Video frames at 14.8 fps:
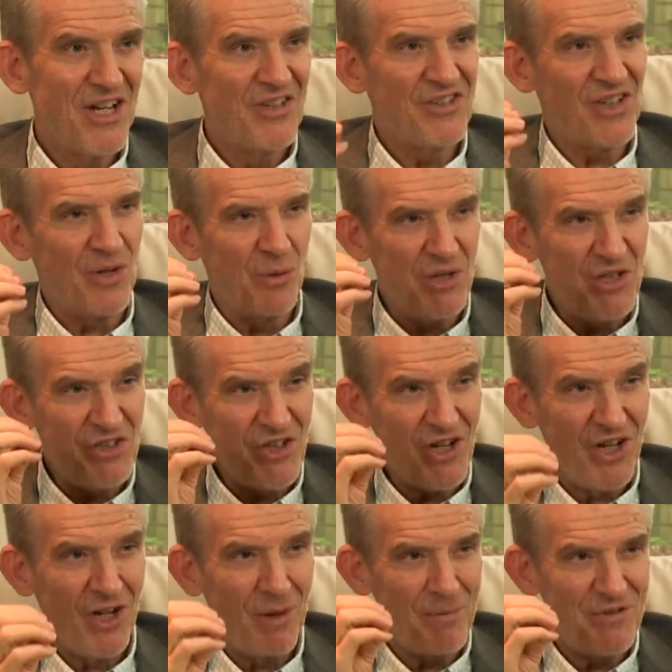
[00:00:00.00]
So
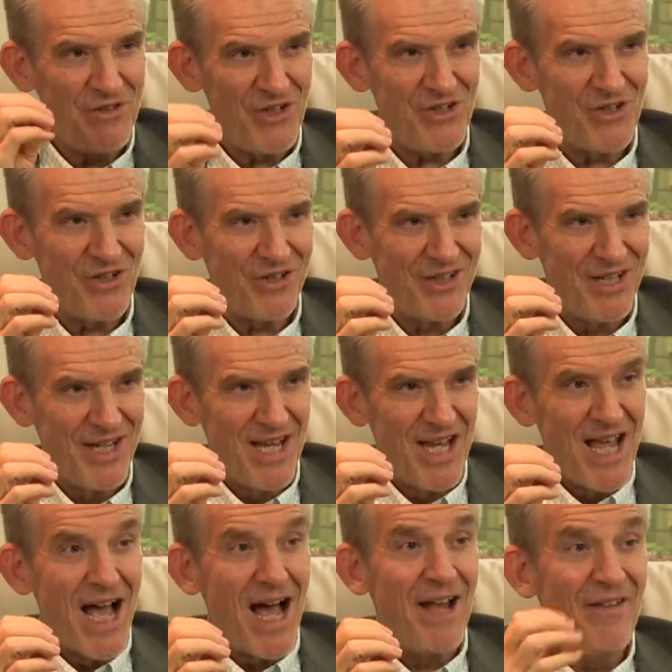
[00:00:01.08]
internal opposition,
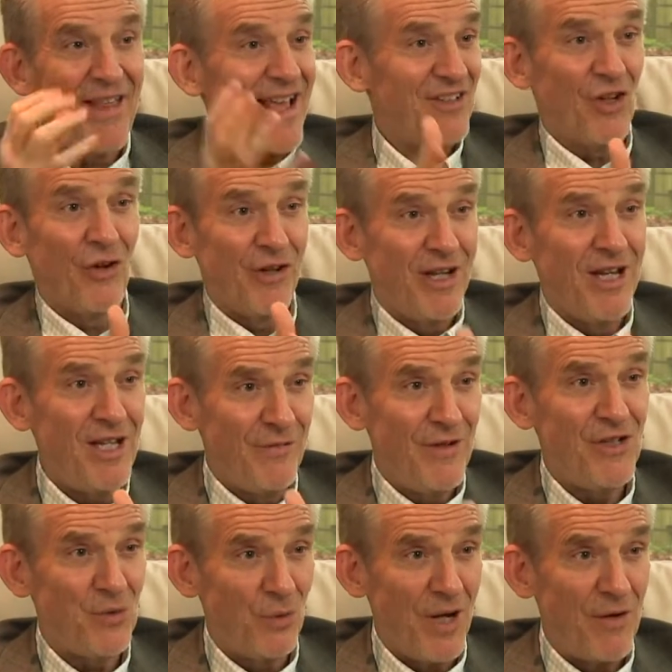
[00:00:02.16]
and that's on an
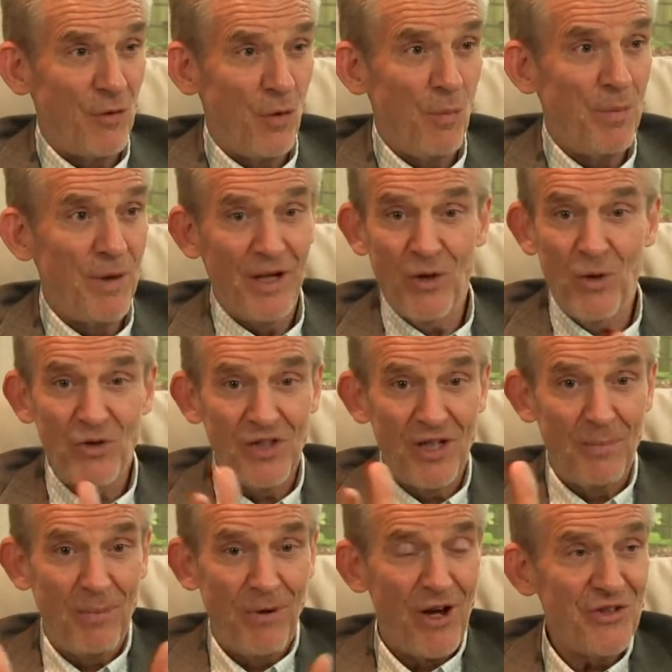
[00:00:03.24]
individual level, but of course it
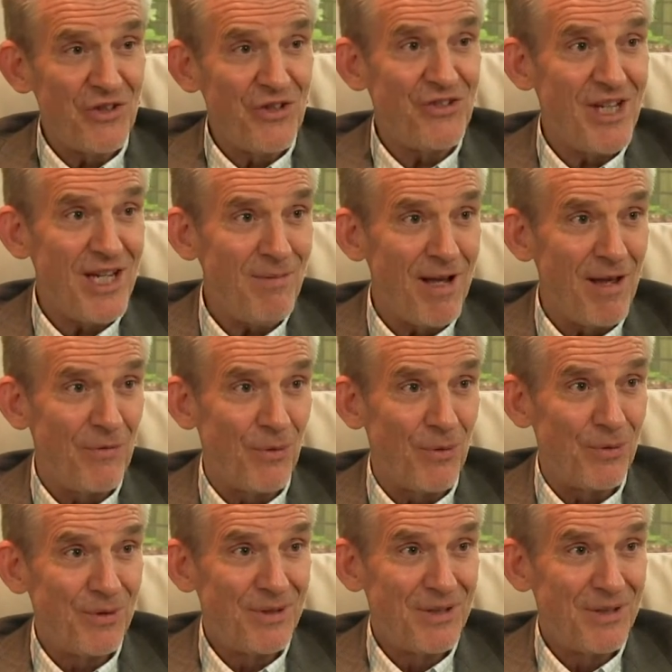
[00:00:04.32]
applies on a team level.